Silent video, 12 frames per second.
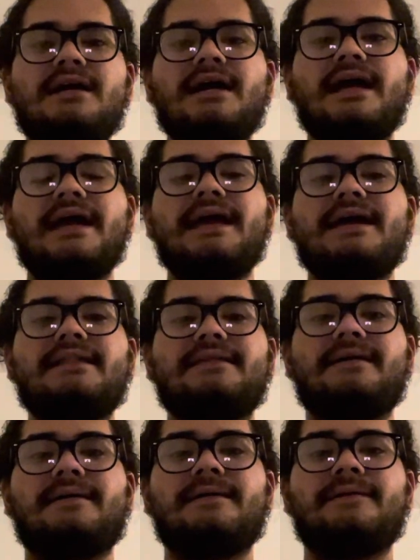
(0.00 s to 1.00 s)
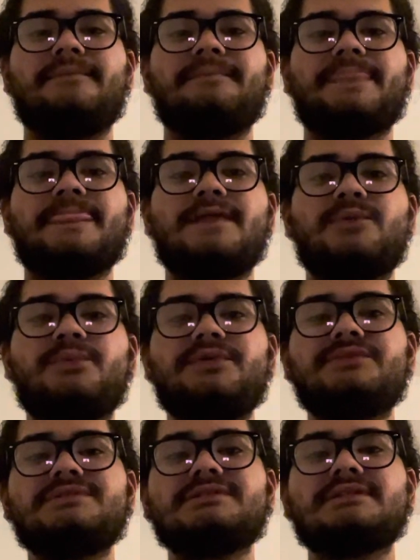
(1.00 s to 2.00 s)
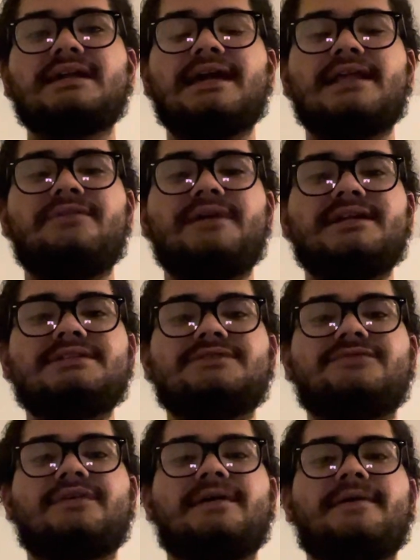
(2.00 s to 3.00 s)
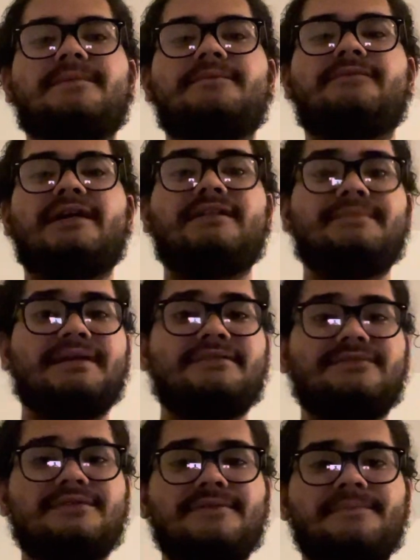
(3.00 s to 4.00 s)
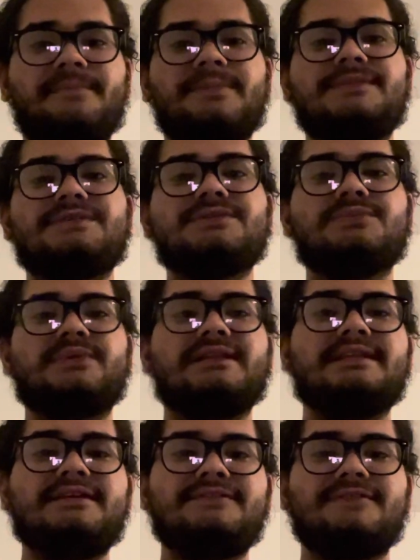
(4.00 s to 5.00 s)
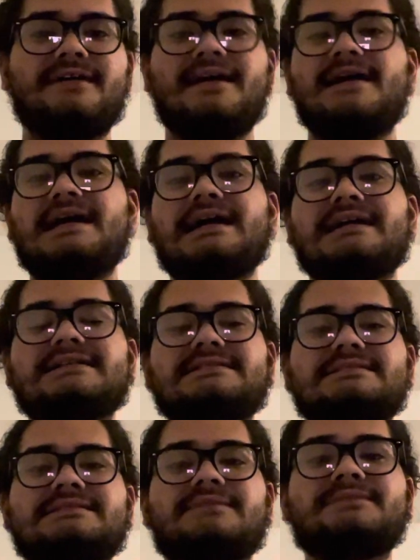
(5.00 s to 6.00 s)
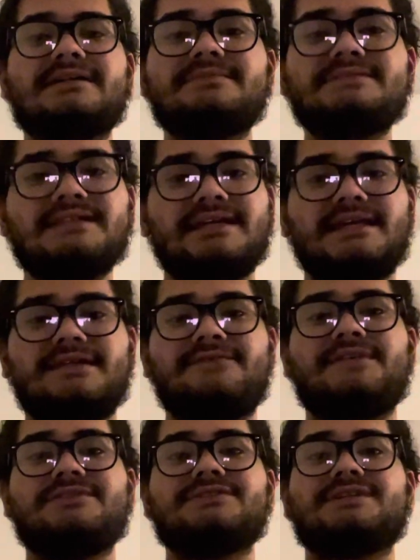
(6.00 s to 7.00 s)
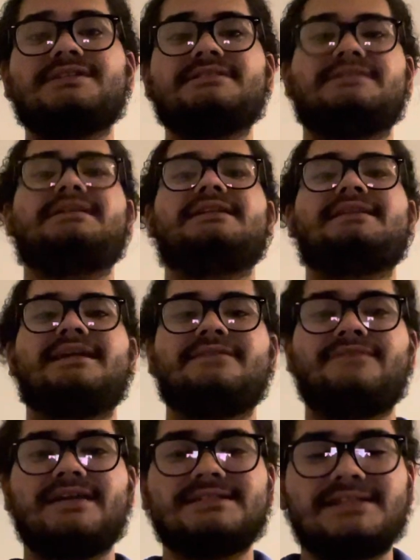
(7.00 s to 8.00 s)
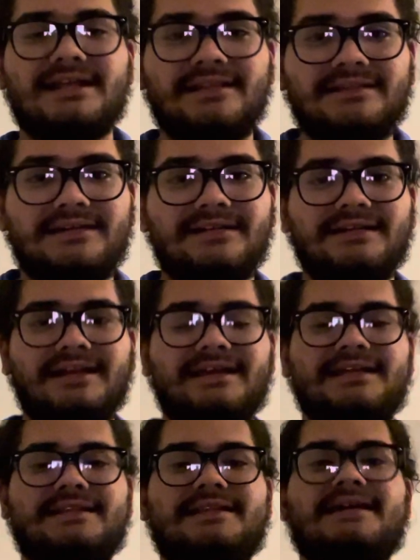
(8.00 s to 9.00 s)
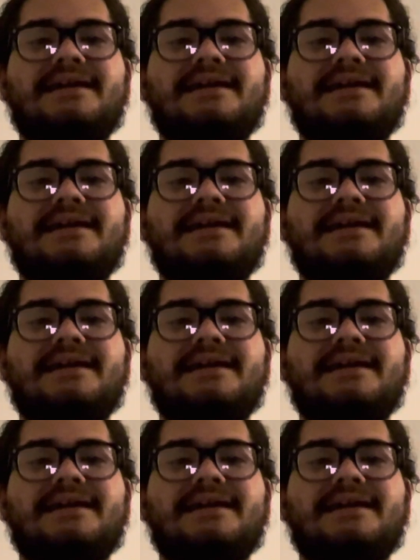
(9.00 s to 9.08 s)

And the wounds can range from very painful to relief, because sometimes it feels good to get that infection out of there and